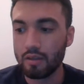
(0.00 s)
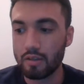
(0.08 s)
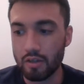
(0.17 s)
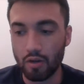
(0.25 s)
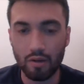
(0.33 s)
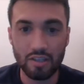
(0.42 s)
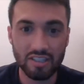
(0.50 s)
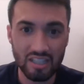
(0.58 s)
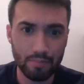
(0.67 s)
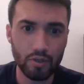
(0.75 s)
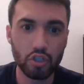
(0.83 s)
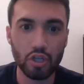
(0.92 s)
you know, a
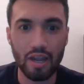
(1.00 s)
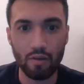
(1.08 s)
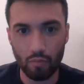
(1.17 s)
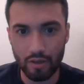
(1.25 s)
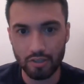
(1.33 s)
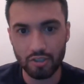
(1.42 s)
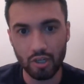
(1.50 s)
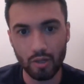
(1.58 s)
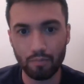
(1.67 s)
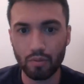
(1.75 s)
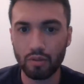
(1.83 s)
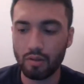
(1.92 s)
sleeping giant wakes
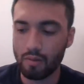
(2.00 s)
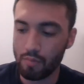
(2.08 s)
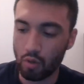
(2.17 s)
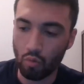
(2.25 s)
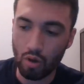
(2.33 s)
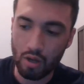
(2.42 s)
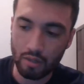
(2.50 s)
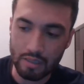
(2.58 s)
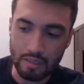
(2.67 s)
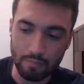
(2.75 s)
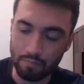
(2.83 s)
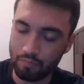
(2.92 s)
up.
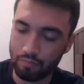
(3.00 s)
Milwaukee,